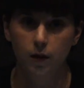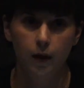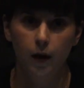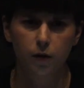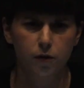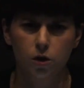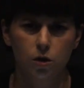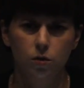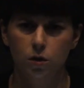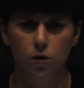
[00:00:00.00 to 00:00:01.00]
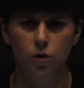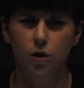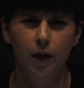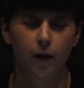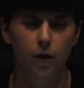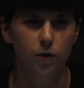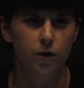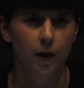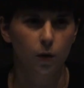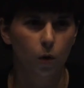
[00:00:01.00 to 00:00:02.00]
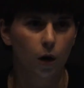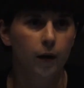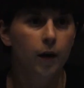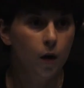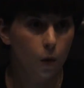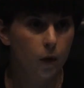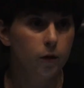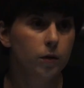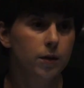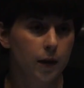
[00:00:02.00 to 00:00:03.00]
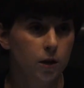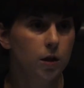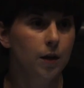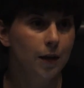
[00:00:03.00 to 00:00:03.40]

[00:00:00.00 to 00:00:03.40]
health issues and you just can't understand why, whether it's actually